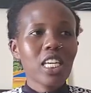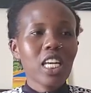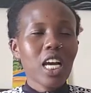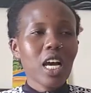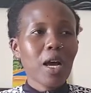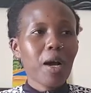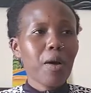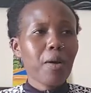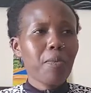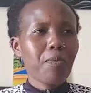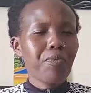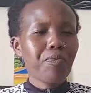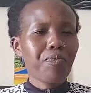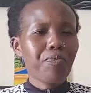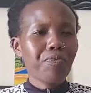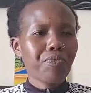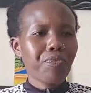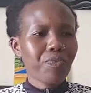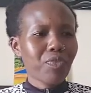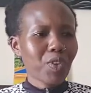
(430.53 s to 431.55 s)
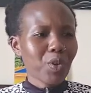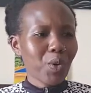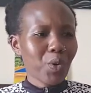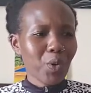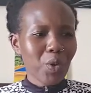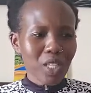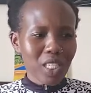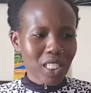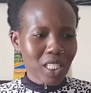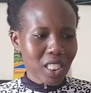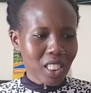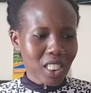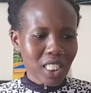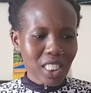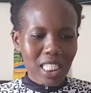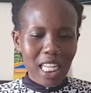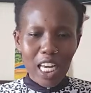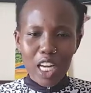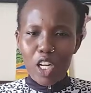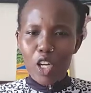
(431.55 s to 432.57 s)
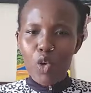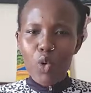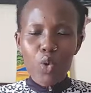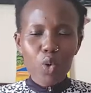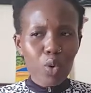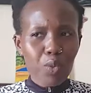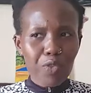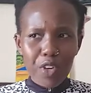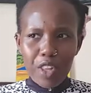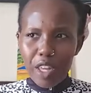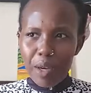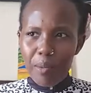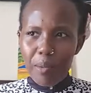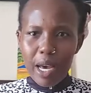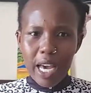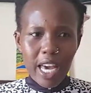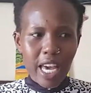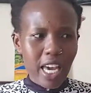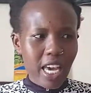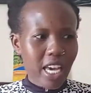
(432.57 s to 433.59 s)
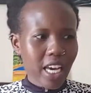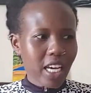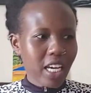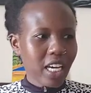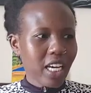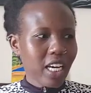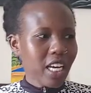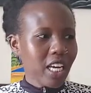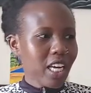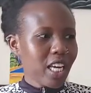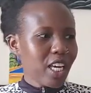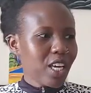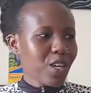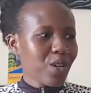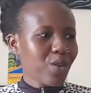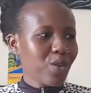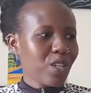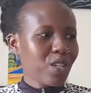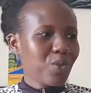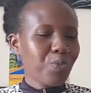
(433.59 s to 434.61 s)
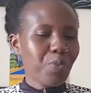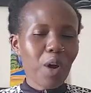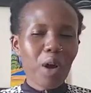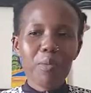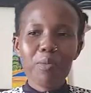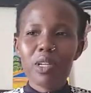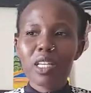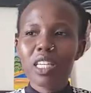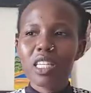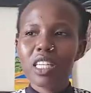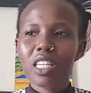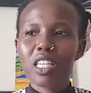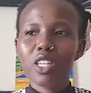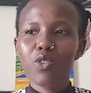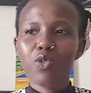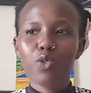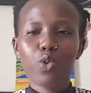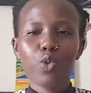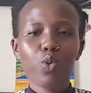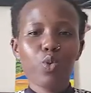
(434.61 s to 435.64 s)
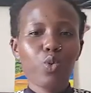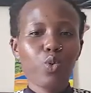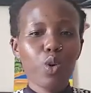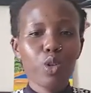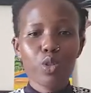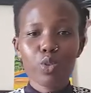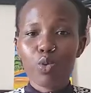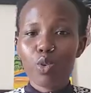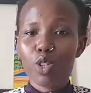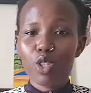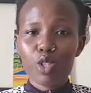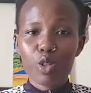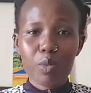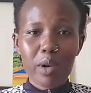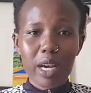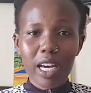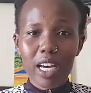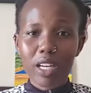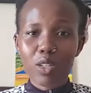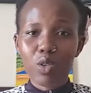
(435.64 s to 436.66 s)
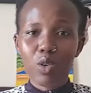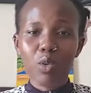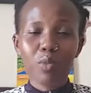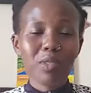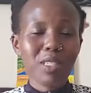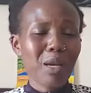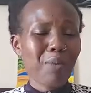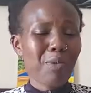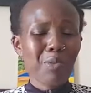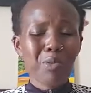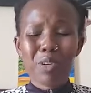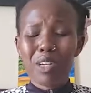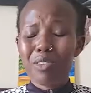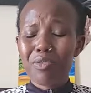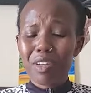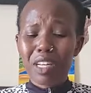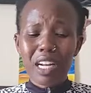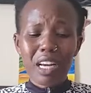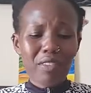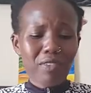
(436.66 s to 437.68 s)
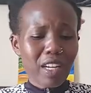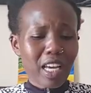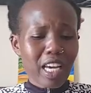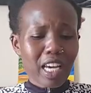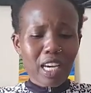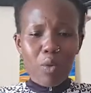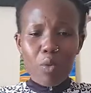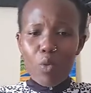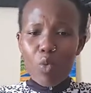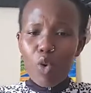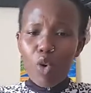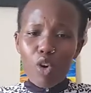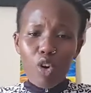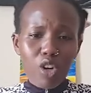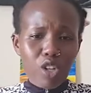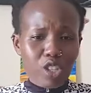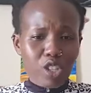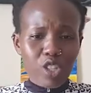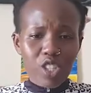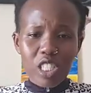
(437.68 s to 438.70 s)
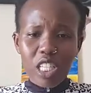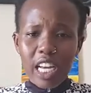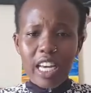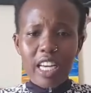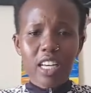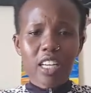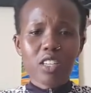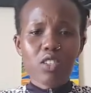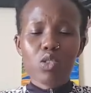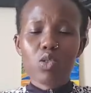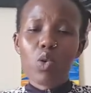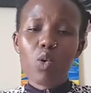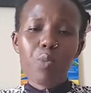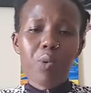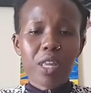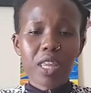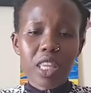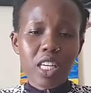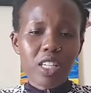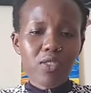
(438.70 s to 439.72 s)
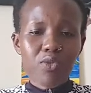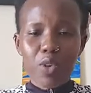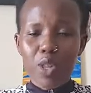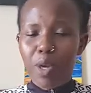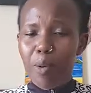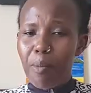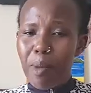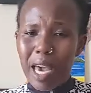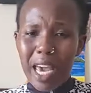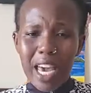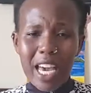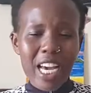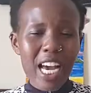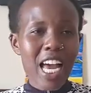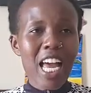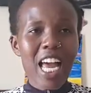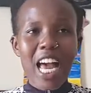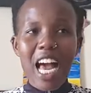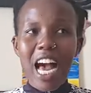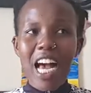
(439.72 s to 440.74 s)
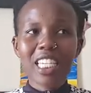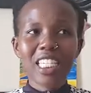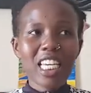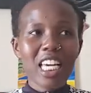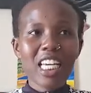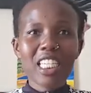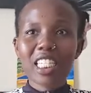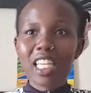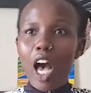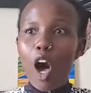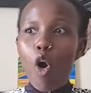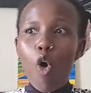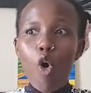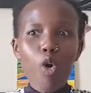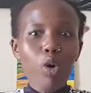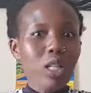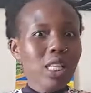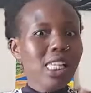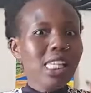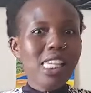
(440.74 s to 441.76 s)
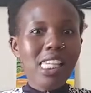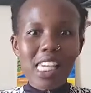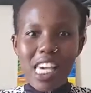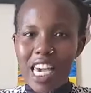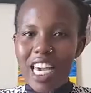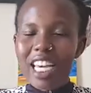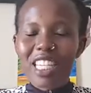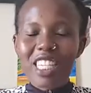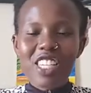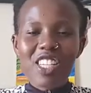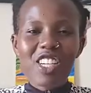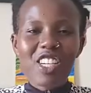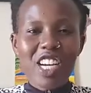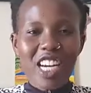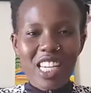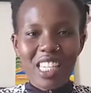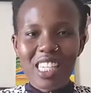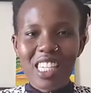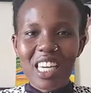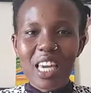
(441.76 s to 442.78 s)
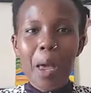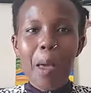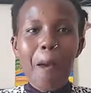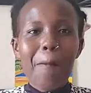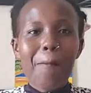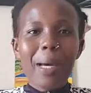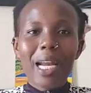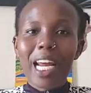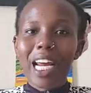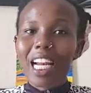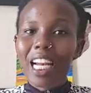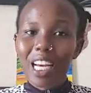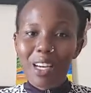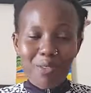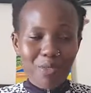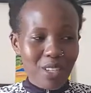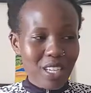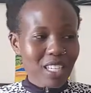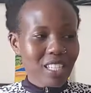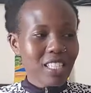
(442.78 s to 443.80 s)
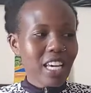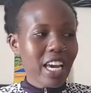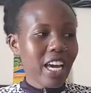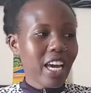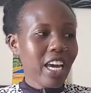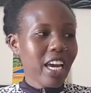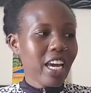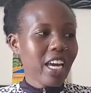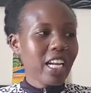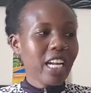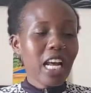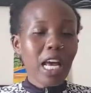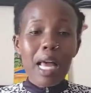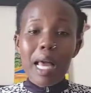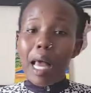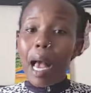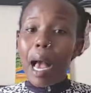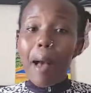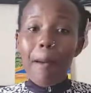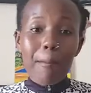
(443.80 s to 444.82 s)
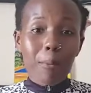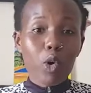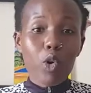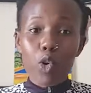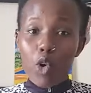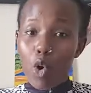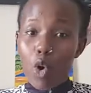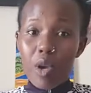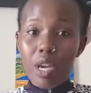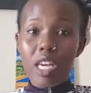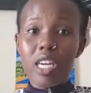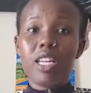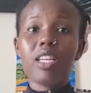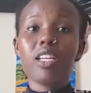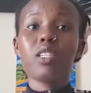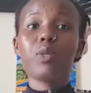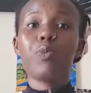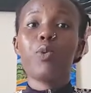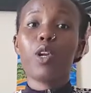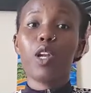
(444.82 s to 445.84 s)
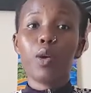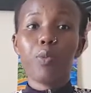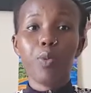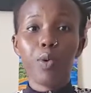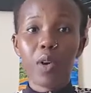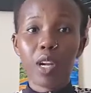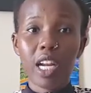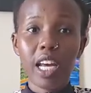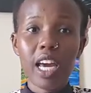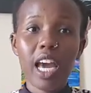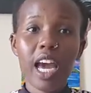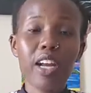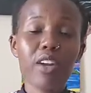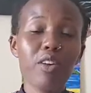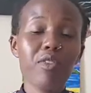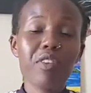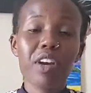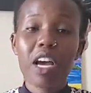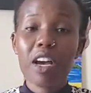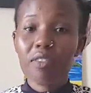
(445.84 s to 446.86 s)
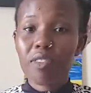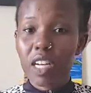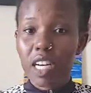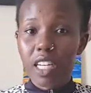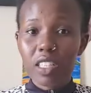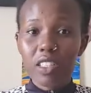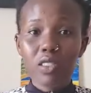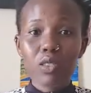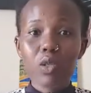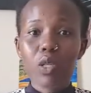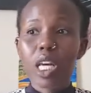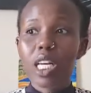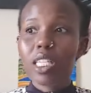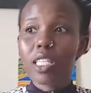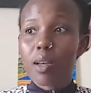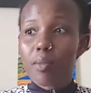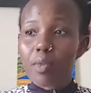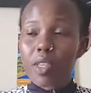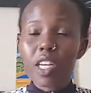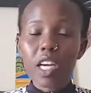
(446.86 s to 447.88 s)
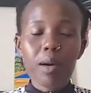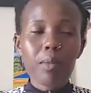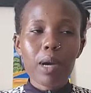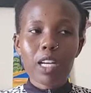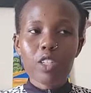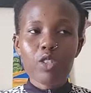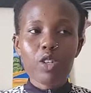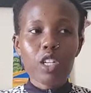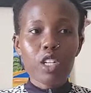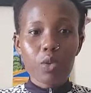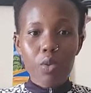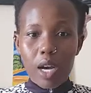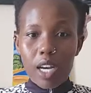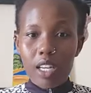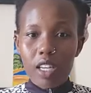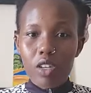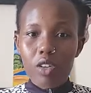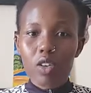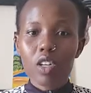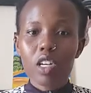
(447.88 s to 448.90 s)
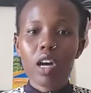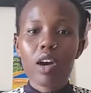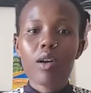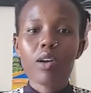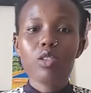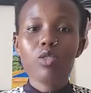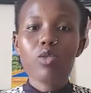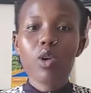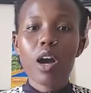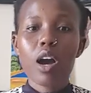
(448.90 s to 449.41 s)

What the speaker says: what else? Like lube for the bike. You need probably, if you want to wash your bike at home, some people even have like wash, like soap and things for the bike. As it's a whole thing. It's crazy. But I love it. And I'm growing in it pole pole. I don't even have lights. So that's something I'm actually working on. I